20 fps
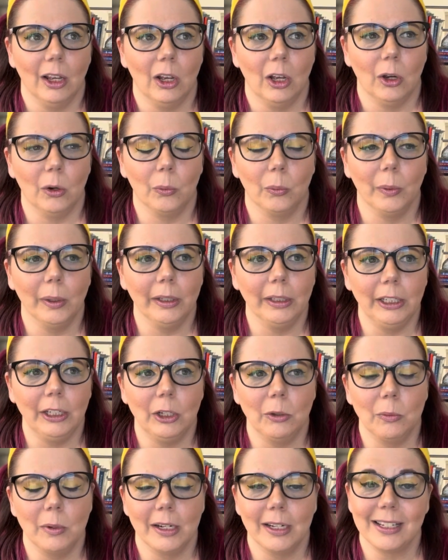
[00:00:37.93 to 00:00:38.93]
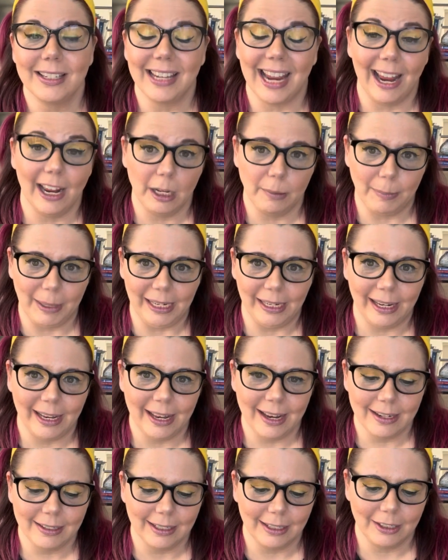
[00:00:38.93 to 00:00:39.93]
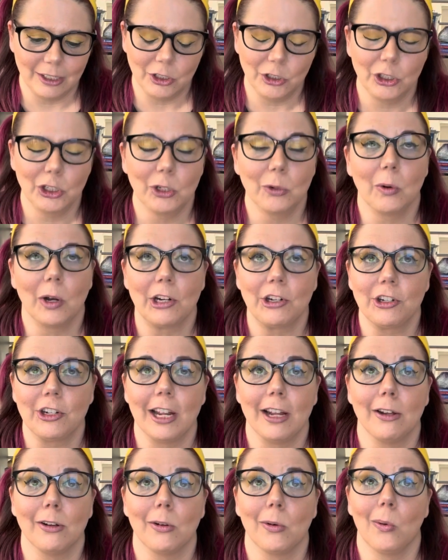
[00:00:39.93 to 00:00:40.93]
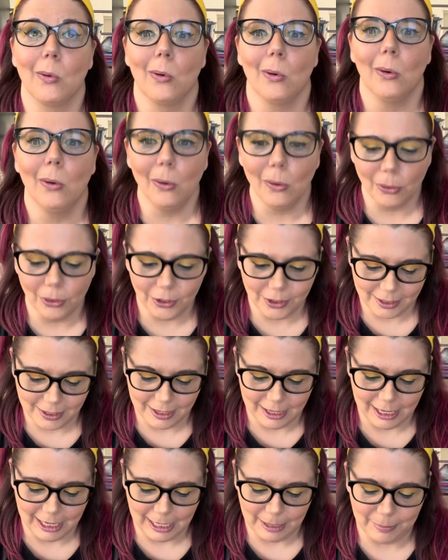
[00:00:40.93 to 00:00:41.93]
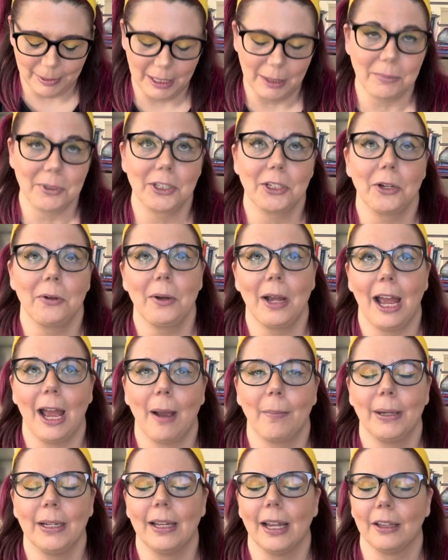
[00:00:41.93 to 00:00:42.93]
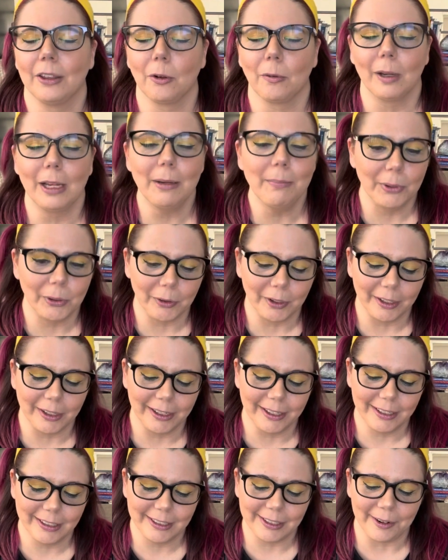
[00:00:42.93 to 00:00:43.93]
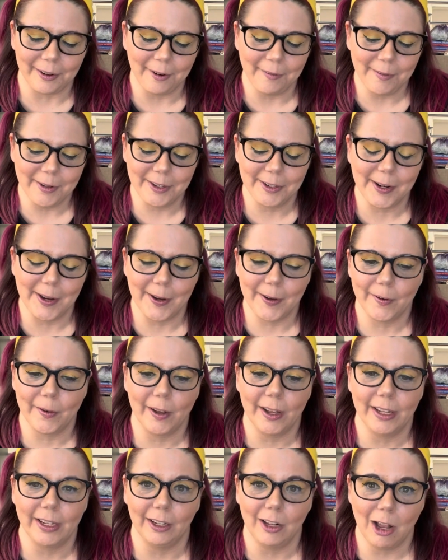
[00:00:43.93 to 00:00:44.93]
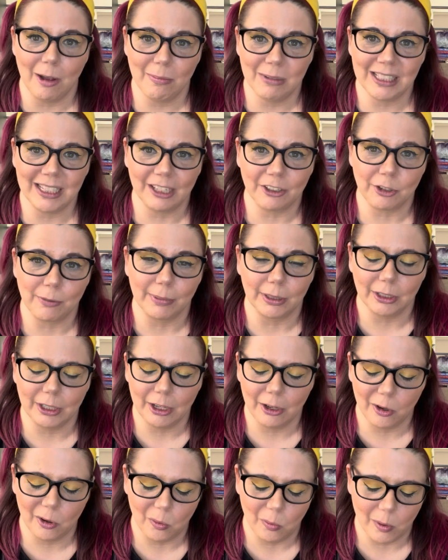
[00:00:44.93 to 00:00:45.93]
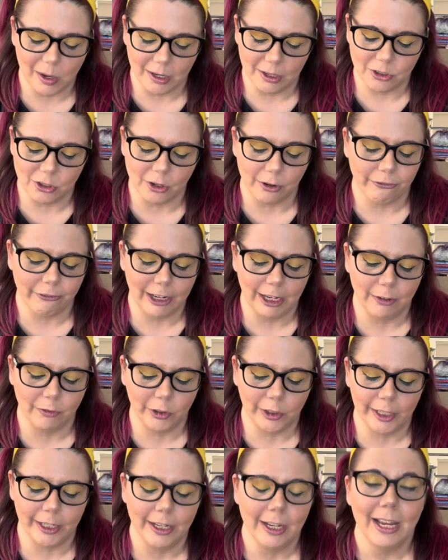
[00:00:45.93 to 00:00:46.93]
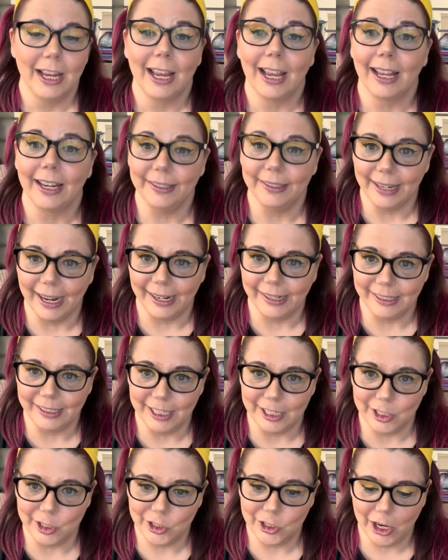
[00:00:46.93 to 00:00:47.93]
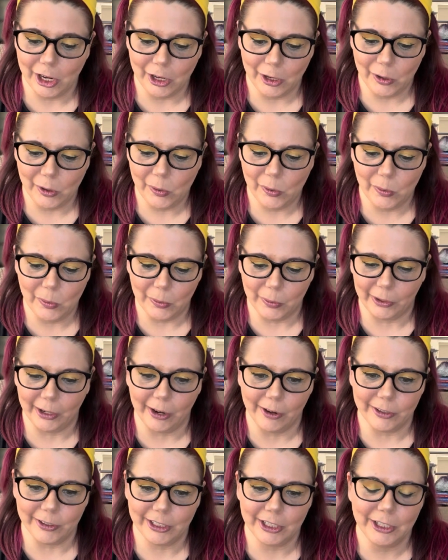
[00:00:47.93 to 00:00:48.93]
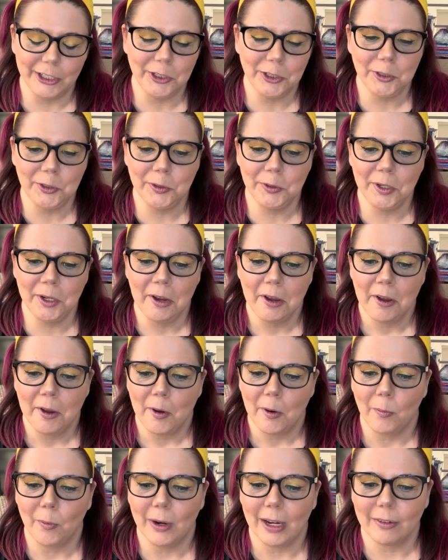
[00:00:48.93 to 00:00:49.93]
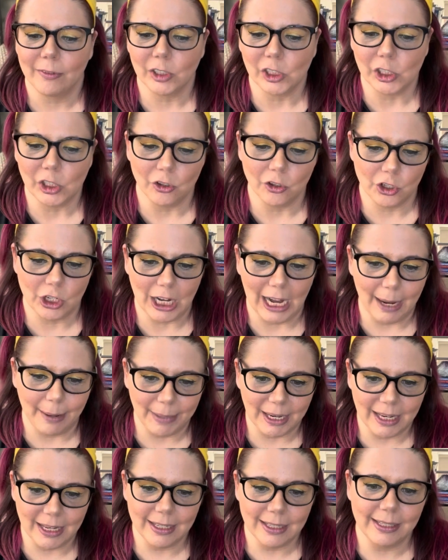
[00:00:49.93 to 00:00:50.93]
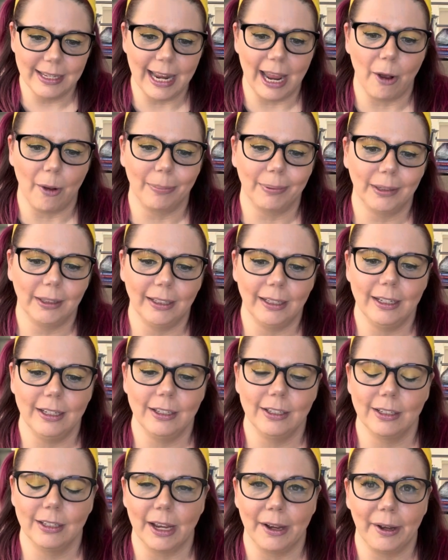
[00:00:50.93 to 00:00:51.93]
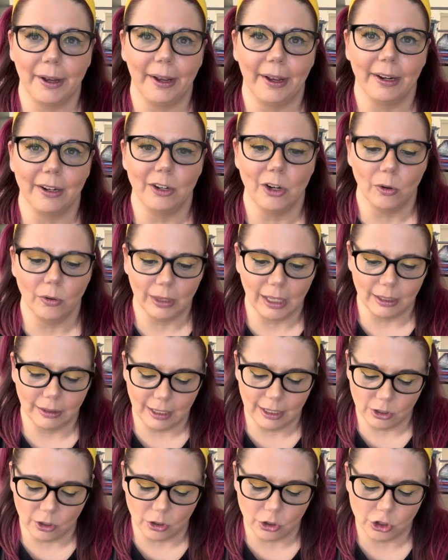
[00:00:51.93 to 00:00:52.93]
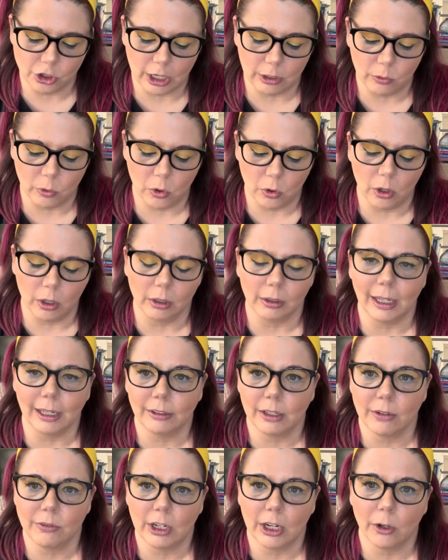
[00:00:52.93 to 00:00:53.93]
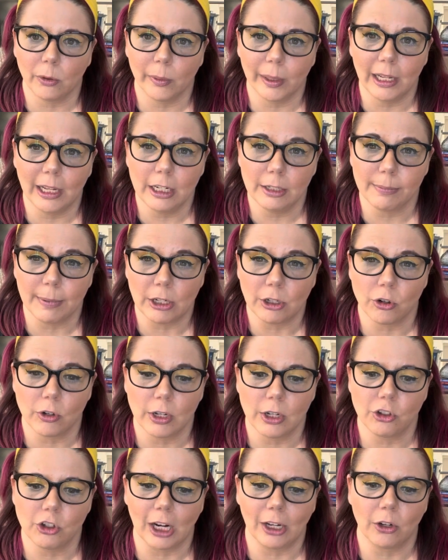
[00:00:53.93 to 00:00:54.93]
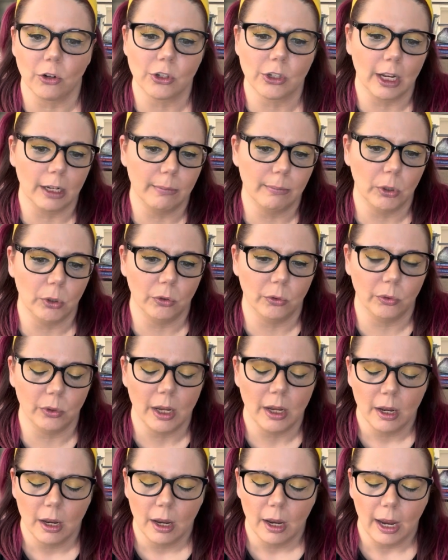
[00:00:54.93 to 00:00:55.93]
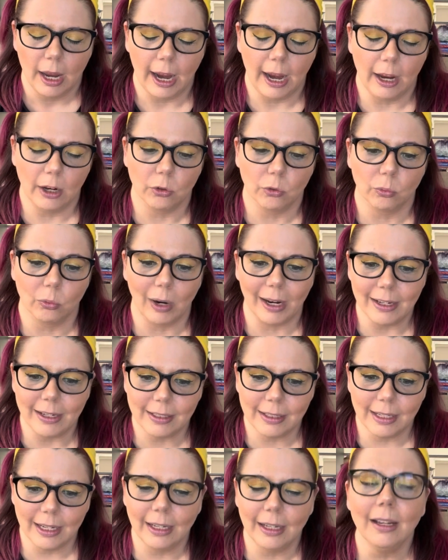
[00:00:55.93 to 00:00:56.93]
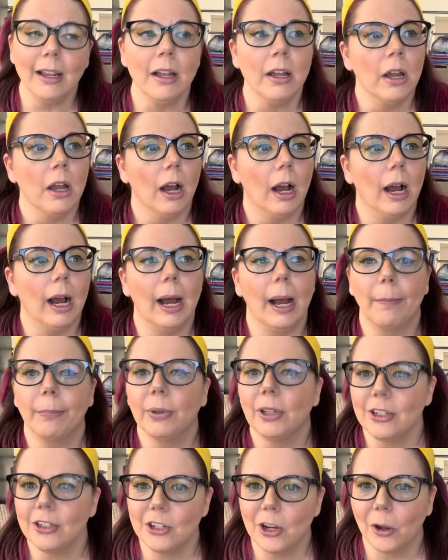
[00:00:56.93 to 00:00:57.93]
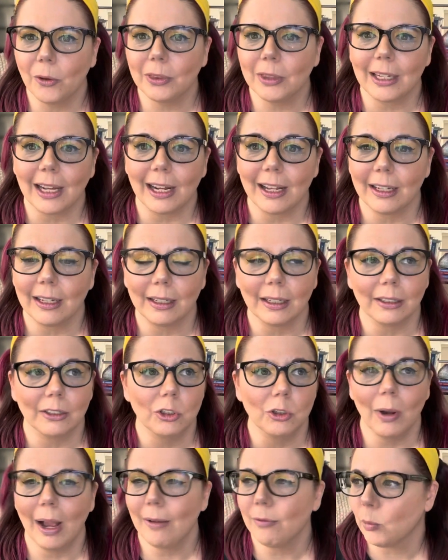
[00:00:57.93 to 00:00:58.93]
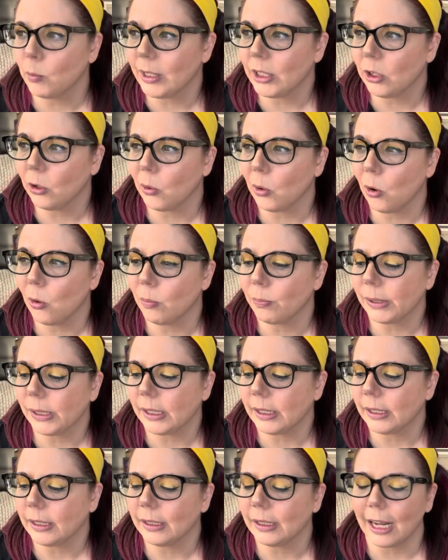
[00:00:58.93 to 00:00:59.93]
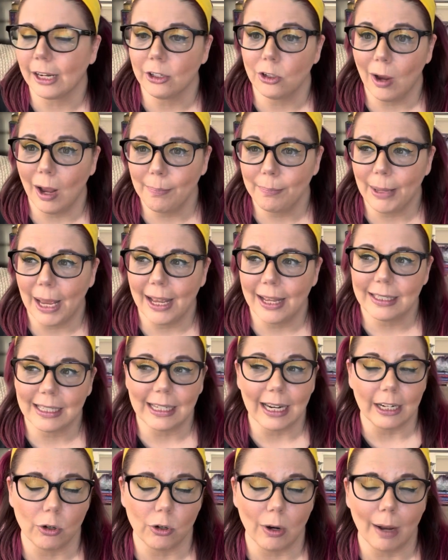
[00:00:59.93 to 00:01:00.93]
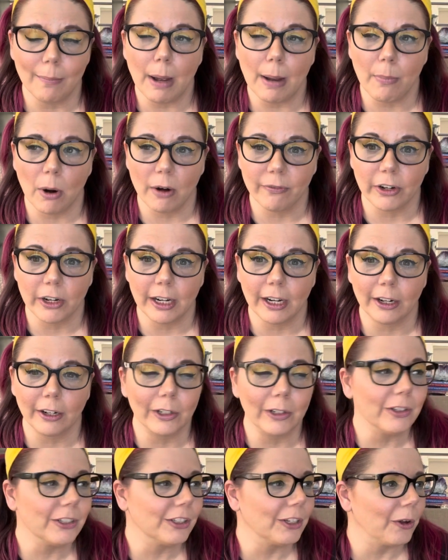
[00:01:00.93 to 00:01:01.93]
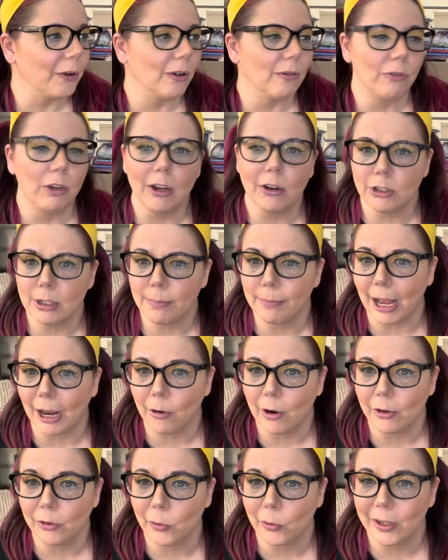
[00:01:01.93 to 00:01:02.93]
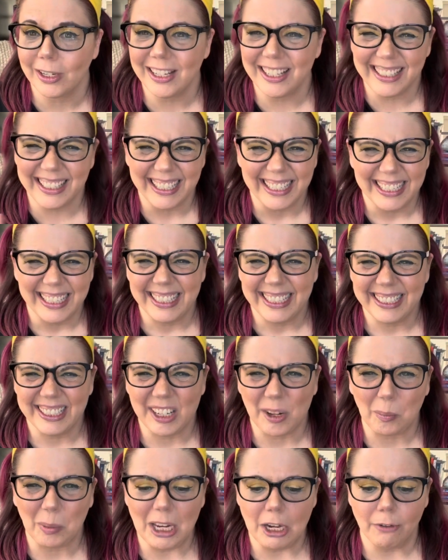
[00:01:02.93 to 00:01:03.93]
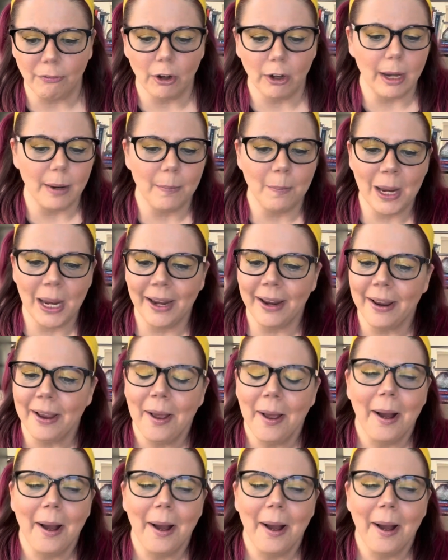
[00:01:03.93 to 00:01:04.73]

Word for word: a really good one is Animaniacs. I used to watch that all the time, and I'm so happy that they rebooted it. So I want to know in the comment section below, what is your favorite 90s show or cartoon, whatever your jam is. Now, please uh, note that these are general collective tarot readings. Make sure you check your sun, moon, and rising. Uh, please note that I do have a window open. I do have pets and have my boyfriend here. So if you hear some background noise, so please forgive me.